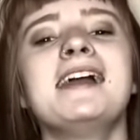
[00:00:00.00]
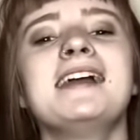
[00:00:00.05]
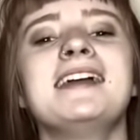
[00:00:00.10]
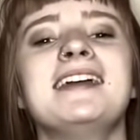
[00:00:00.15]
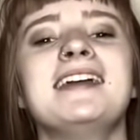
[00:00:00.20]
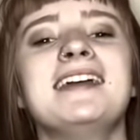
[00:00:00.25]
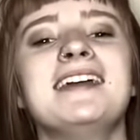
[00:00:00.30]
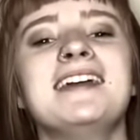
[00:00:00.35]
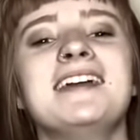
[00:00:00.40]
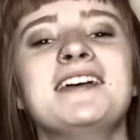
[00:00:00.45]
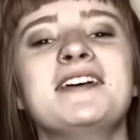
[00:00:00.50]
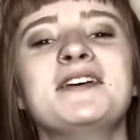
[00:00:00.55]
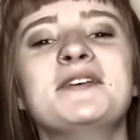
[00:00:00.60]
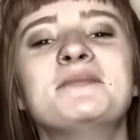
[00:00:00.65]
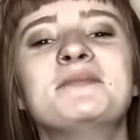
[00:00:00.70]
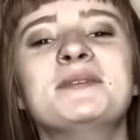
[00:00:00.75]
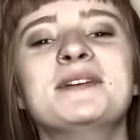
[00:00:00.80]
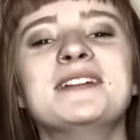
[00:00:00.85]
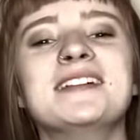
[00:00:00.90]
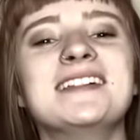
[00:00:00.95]
You
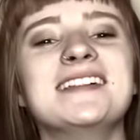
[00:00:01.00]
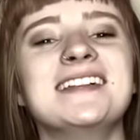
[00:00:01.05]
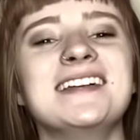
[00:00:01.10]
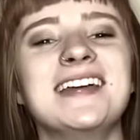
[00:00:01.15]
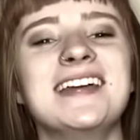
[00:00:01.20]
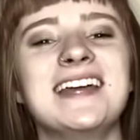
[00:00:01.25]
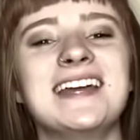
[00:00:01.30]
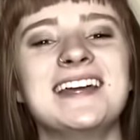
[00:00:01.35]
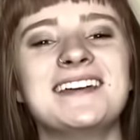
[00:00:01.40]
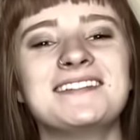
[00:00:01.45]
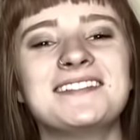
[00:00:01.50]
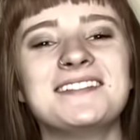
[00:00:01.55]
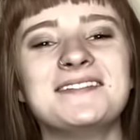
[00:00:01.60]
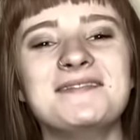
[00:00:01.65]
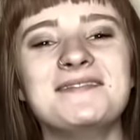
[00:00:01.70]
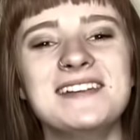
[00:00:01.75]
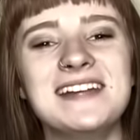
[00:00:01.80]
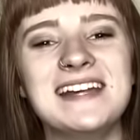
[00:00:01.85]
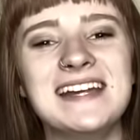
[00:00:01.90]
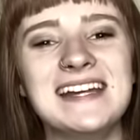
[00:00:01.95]
believed
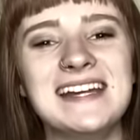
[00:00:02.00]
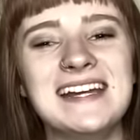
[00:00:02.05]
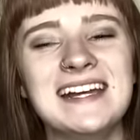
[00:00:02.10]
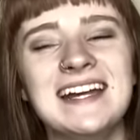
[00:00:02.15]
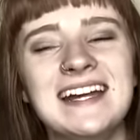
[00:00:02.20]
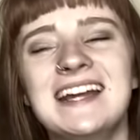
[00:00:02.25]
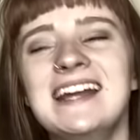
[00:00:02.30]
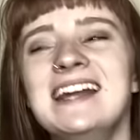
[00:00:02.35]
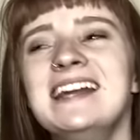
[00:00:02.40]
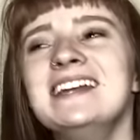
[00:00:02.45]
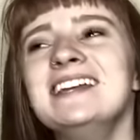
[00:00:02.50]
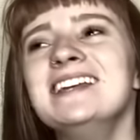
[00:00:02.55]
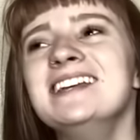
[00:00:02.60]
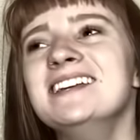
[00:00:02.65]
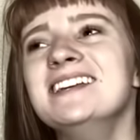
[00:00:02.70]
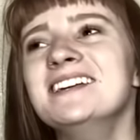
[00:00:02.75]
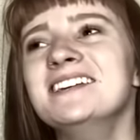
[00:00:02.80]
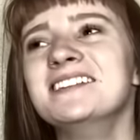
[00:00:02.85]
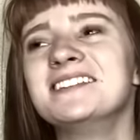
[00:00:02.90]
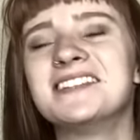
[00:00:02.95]
me?
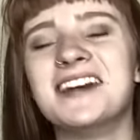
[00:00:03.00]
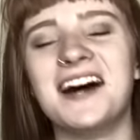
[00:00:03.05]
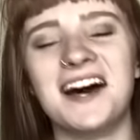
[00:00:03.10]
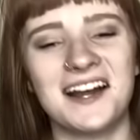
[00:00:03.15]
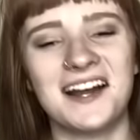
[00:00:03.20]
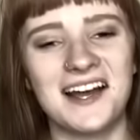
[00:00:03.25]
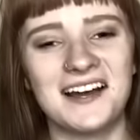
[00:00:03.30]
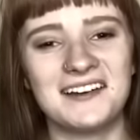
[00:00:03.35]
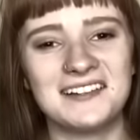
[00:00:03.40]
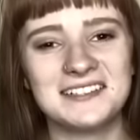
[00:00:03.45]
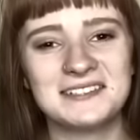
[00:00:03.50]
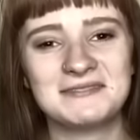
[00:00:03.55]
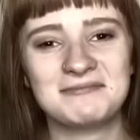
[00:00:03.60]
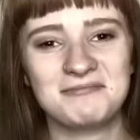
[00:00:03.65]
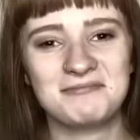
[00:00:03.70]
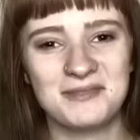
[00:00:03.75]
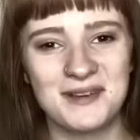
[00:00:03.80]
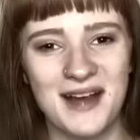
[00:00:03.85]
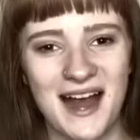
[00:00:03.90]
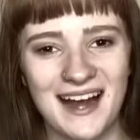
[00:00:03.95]
You thought I was
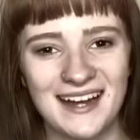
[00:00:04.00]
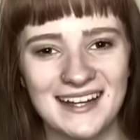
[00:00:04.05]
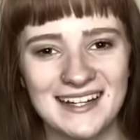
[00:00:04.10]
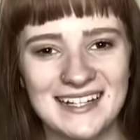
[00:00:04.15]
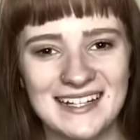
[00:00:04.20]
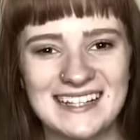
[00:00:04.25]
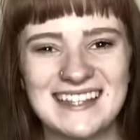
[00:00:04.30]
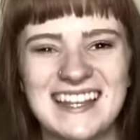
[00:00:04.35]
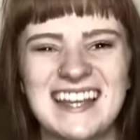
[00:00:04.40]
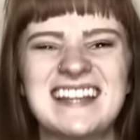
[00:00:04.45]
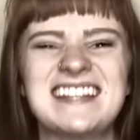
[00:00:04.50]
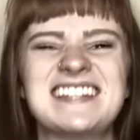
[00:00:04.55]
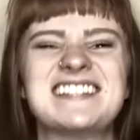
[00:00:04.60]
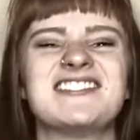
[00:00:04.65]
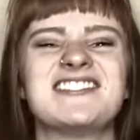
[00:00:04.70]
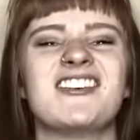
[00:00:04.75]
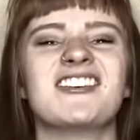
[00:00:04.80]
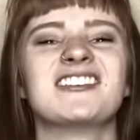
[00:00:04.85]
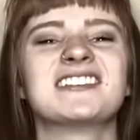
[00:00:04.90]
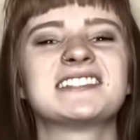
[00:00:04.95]
pregnant? Like,
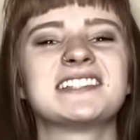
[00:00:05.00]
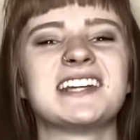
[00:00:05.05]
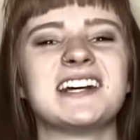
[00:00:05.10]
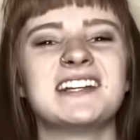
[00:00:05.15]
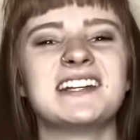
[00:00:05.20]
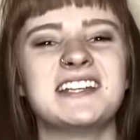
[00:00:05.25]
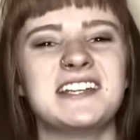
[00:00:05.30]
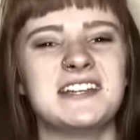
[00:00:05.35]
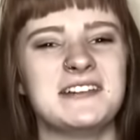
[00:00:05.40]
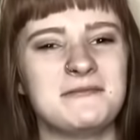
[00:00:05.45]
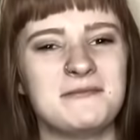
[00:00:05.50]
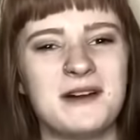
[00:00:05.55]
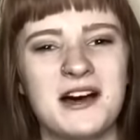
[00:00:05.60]
joke's on you,